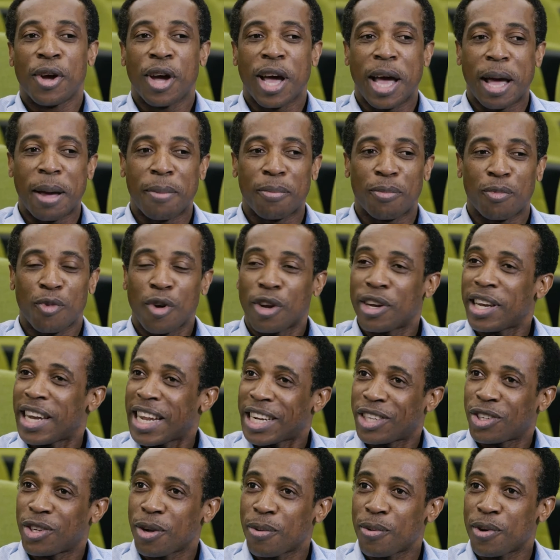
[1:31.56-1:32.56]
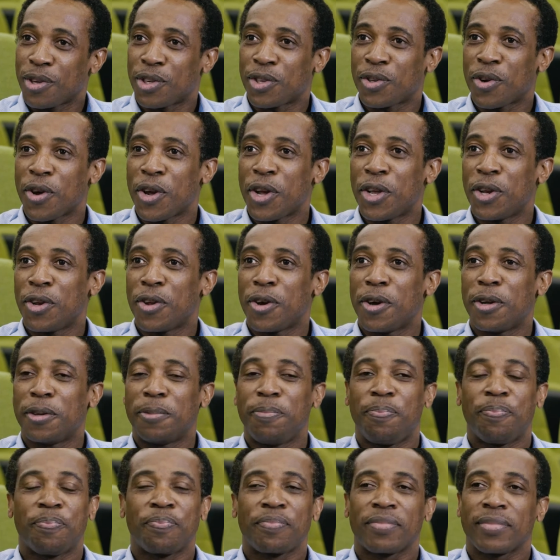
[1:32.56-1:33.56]
um, what lecture was going
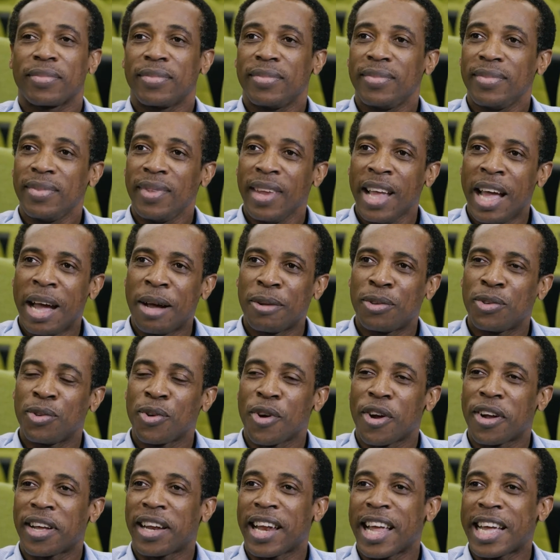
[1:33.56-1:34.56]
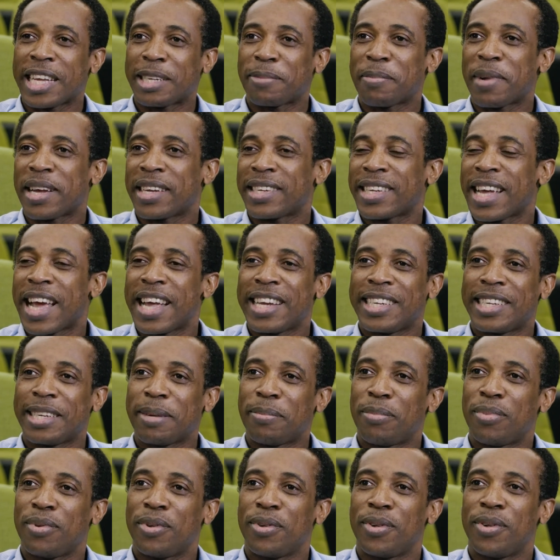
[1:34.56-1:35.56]
on, how to organize my
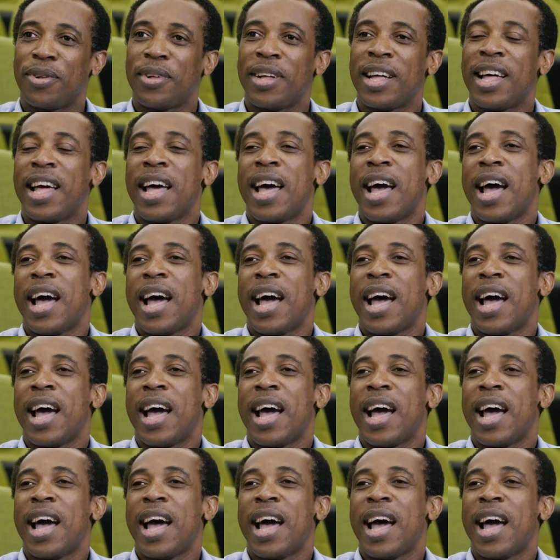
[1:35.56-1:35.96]
timetable